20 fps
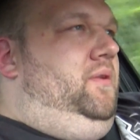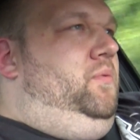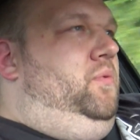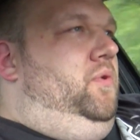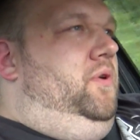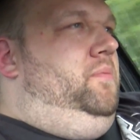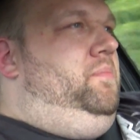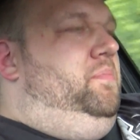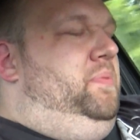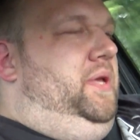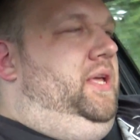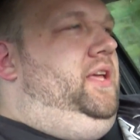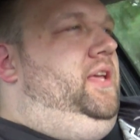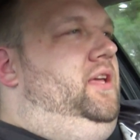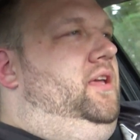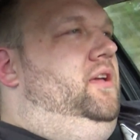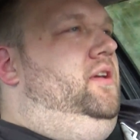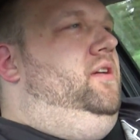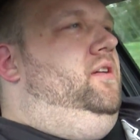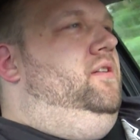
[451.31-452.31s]
would
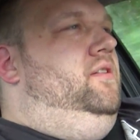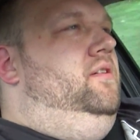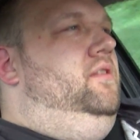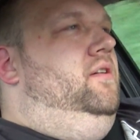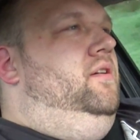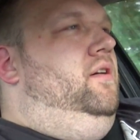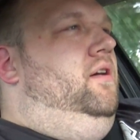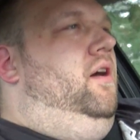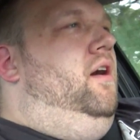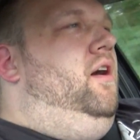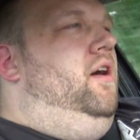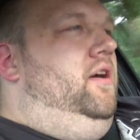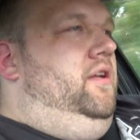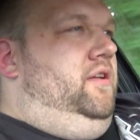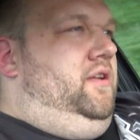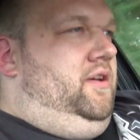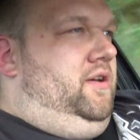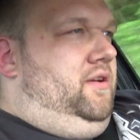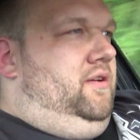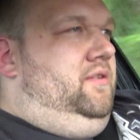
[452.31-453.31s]
be Honda.